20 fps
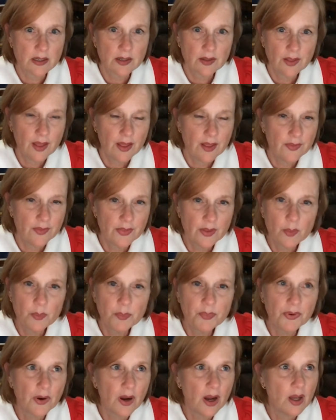The
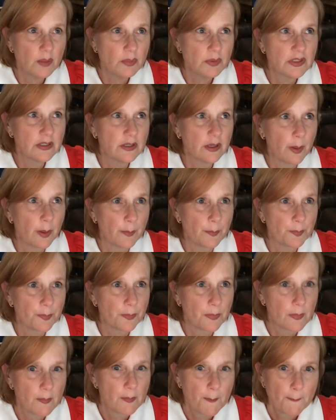problem
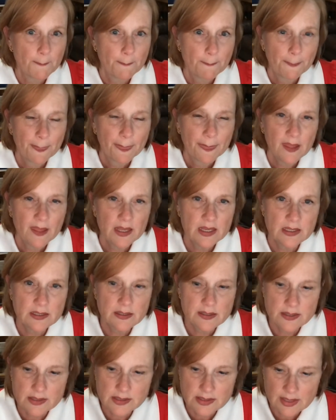
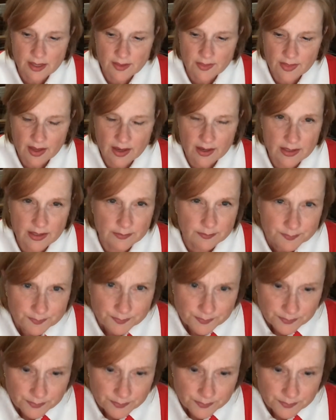is that